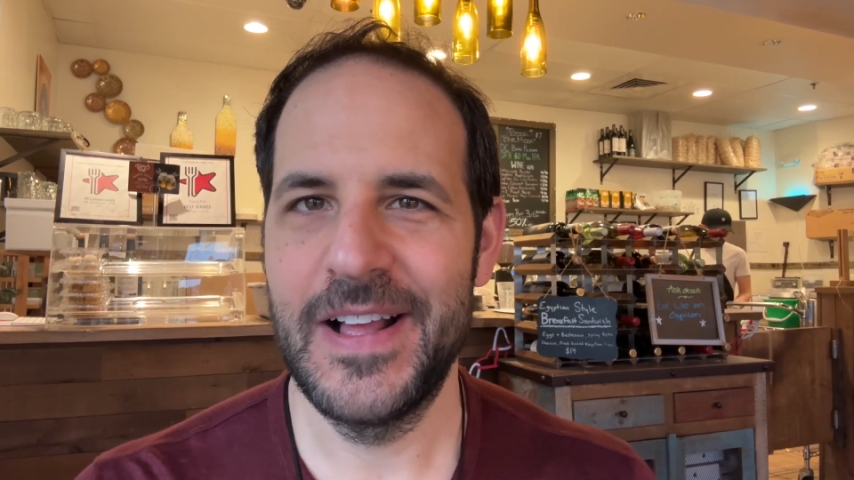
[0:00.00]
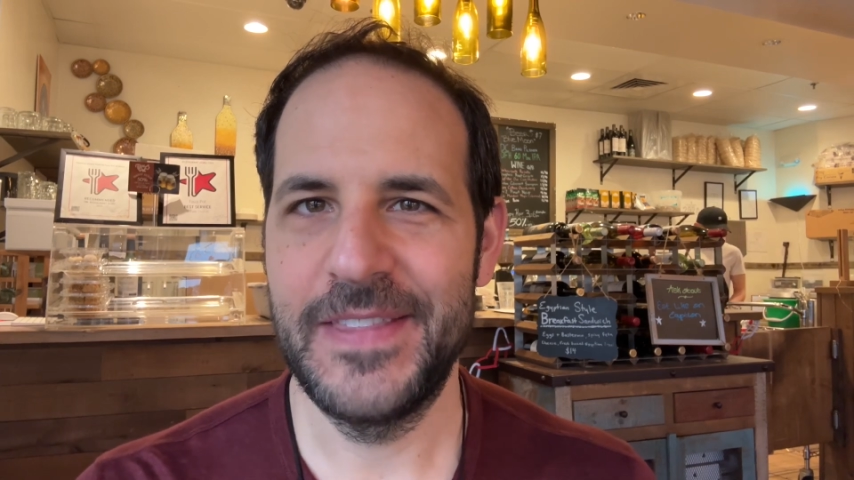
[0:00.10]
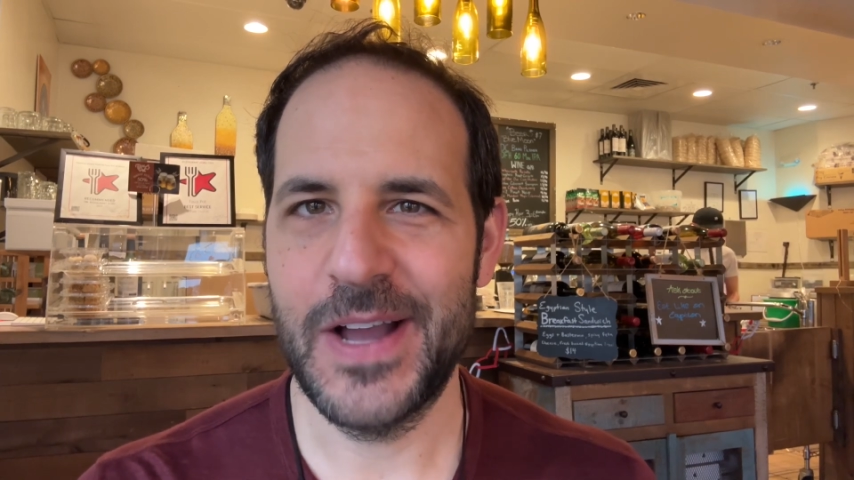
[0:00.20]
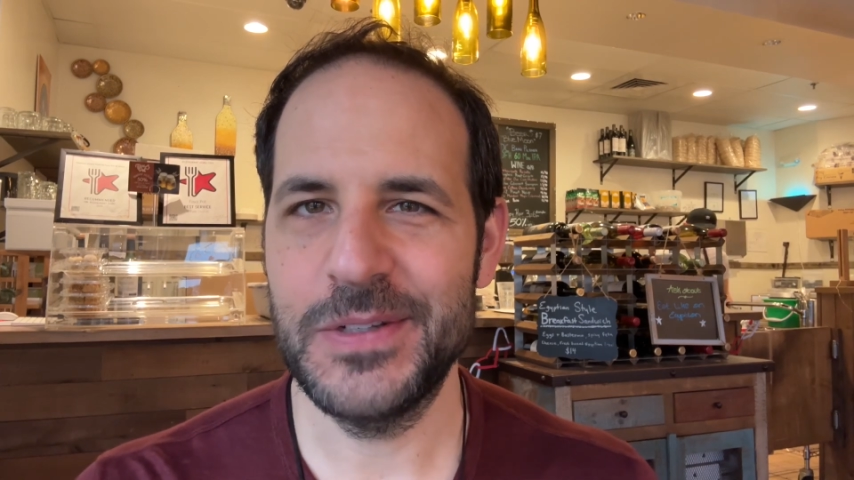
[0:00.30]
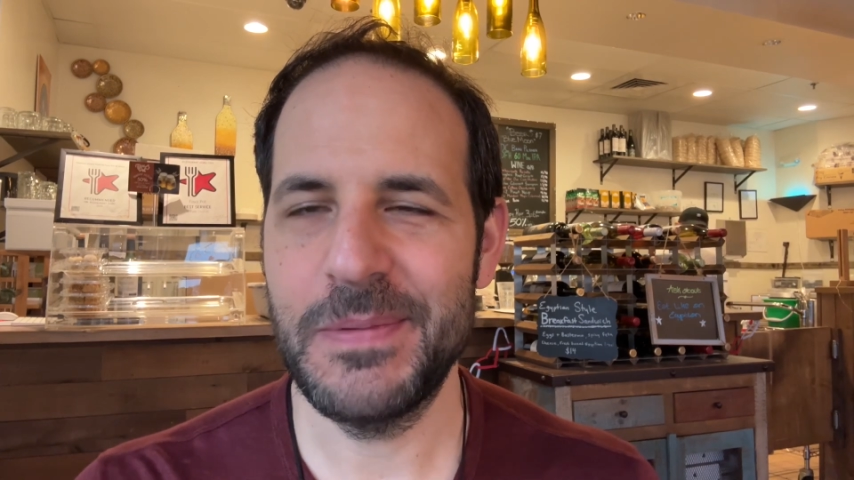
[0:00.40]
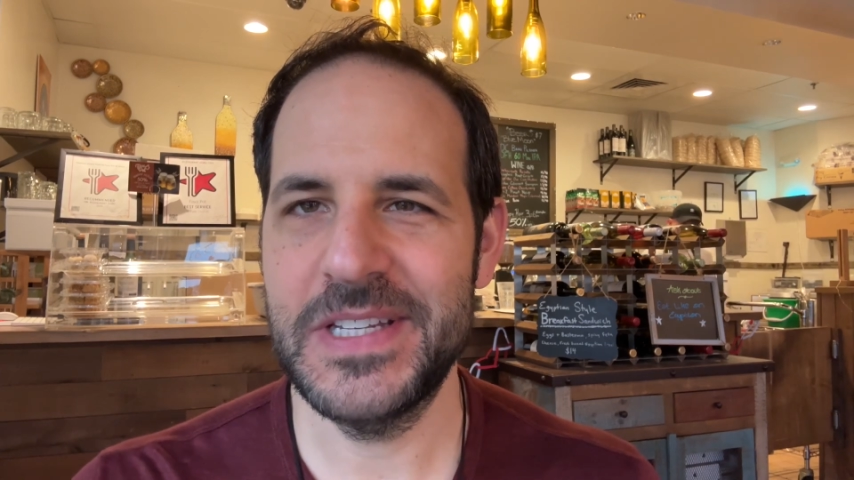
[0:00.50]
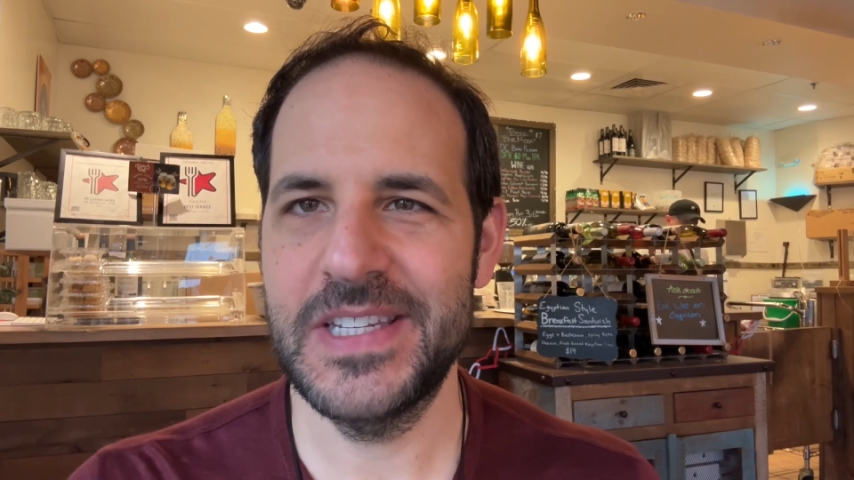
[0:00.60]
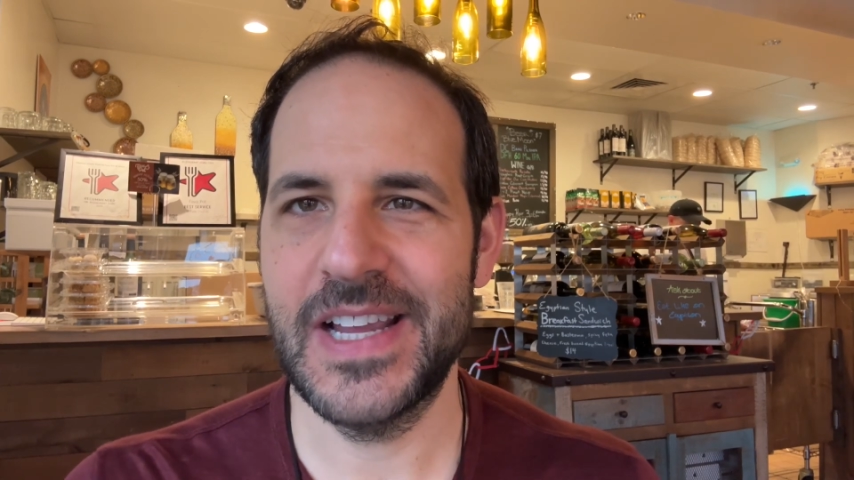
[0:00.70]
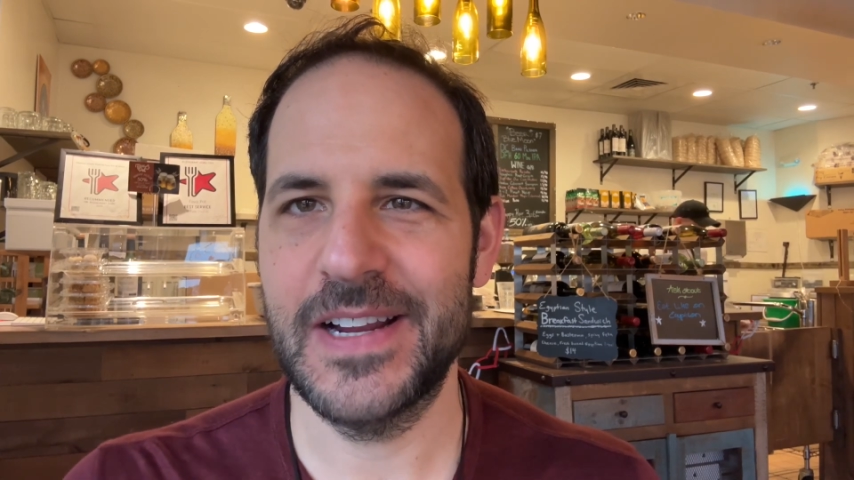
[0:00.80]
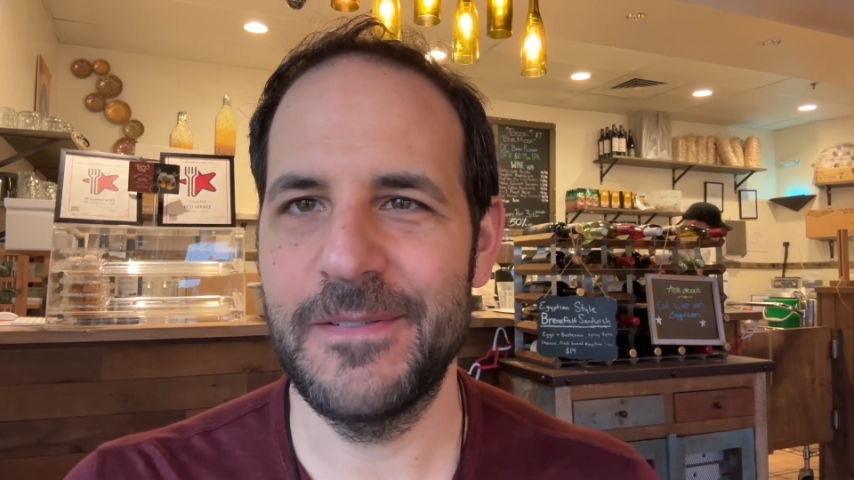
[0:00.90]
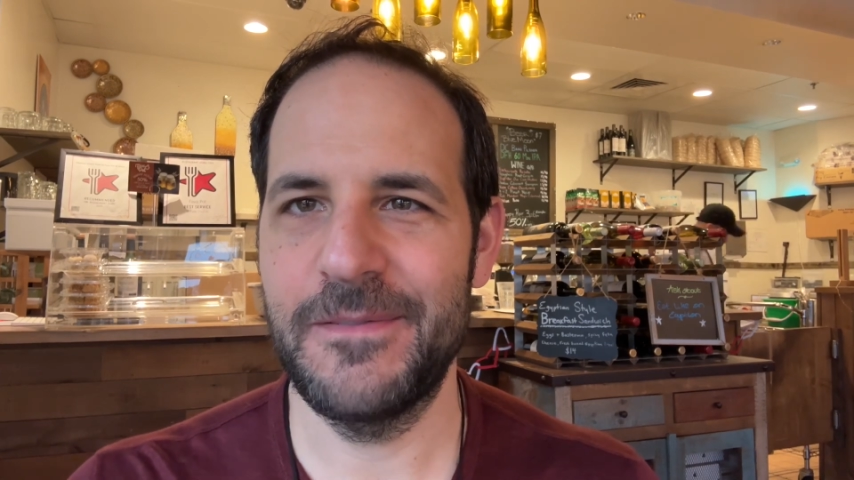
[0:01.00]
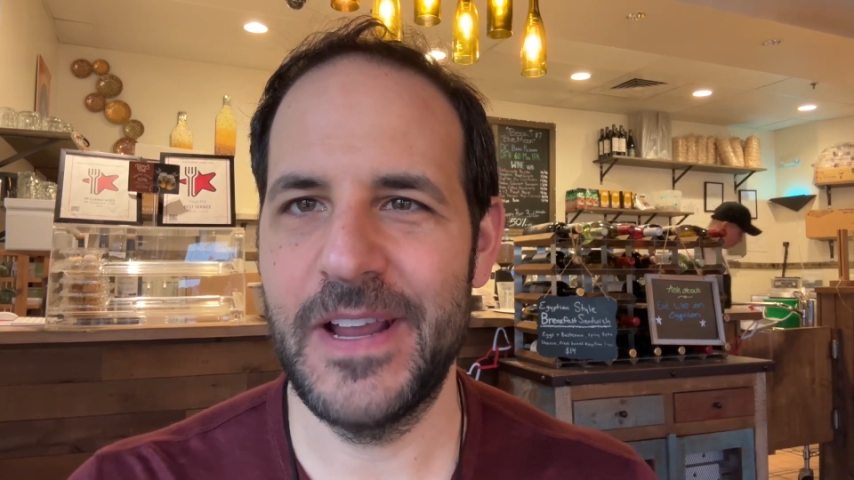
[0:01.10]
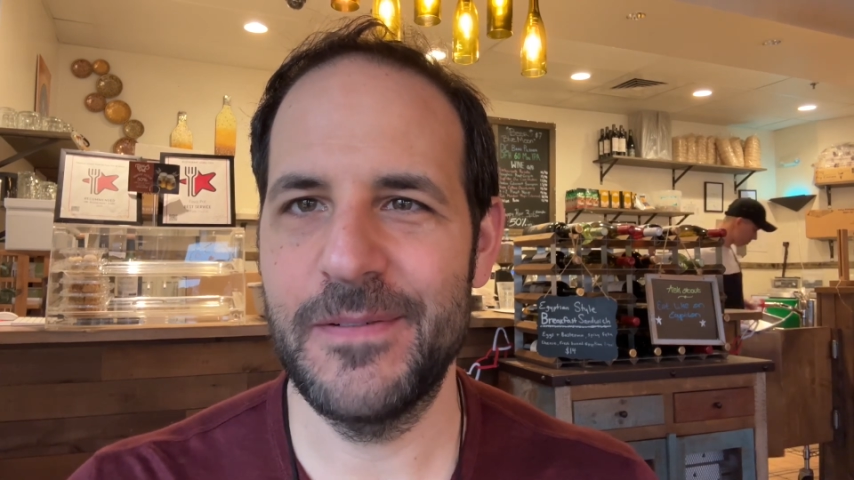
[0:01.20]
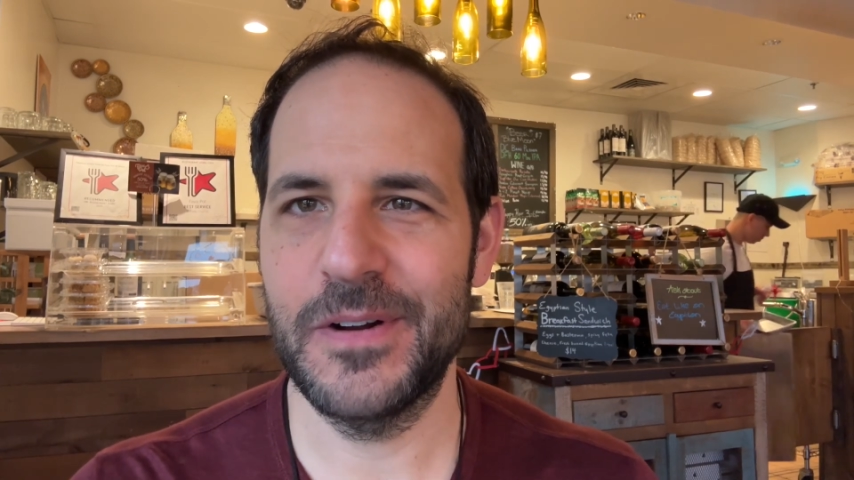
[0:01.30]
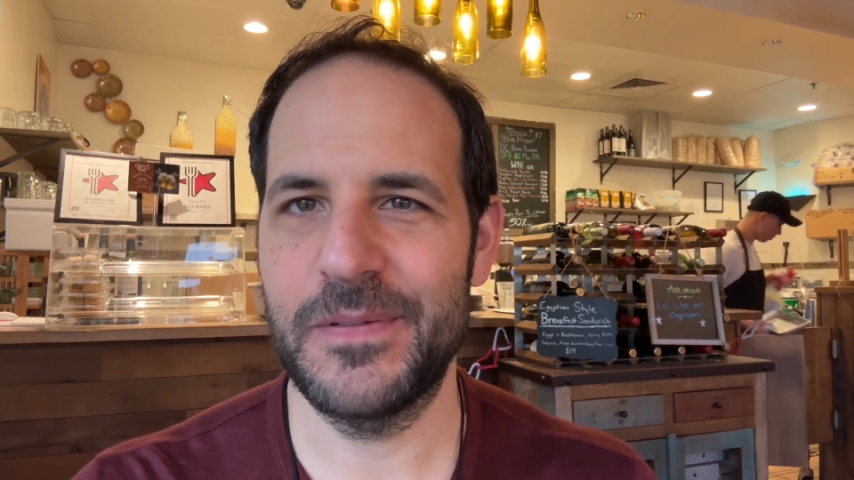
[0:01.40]
That was my second
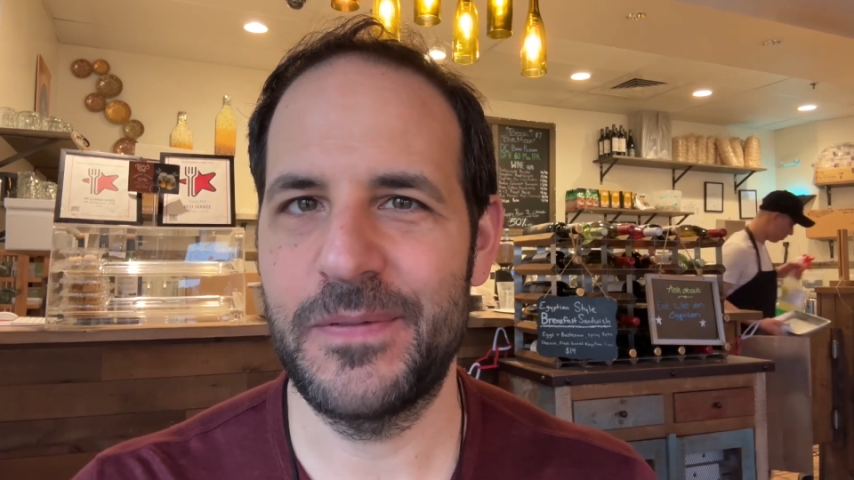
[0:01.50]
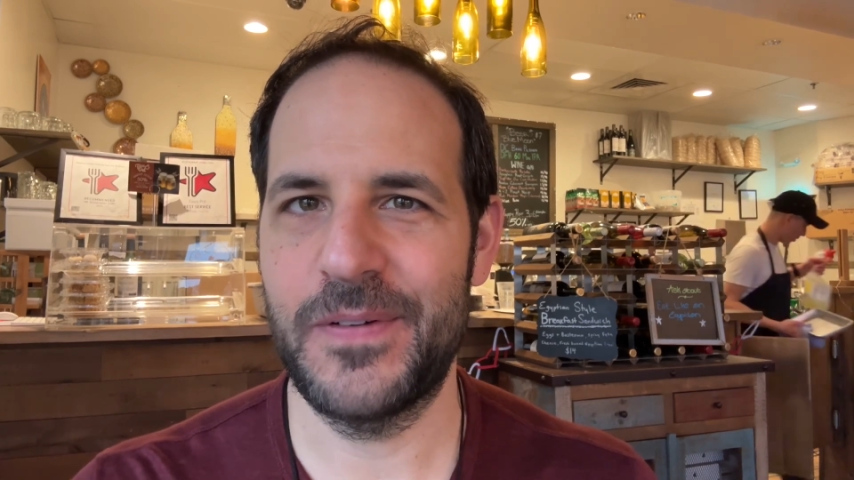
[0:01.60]
favorite,